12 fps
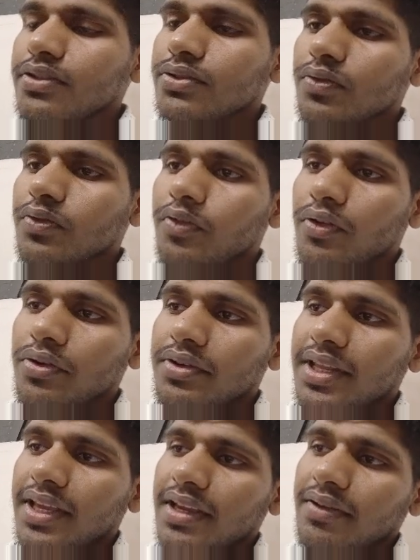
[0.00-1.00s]
fourth
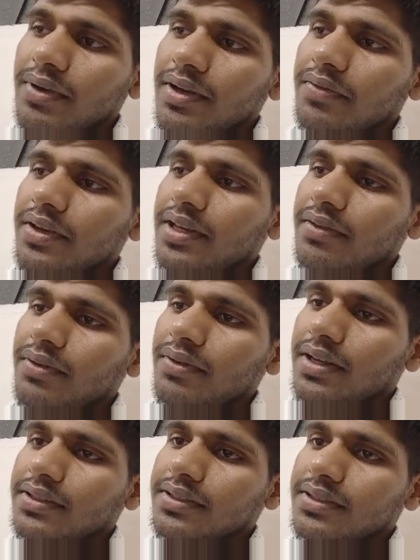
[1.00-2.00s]
thing what we did
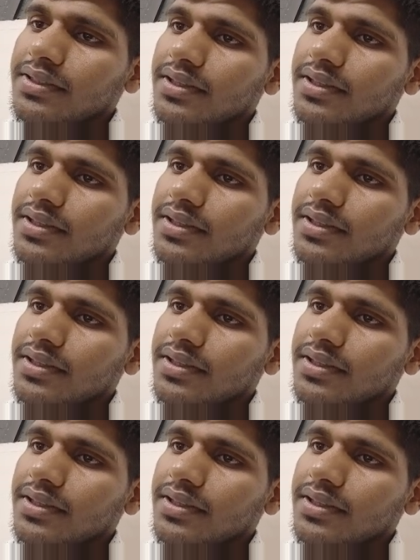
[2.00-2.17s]
was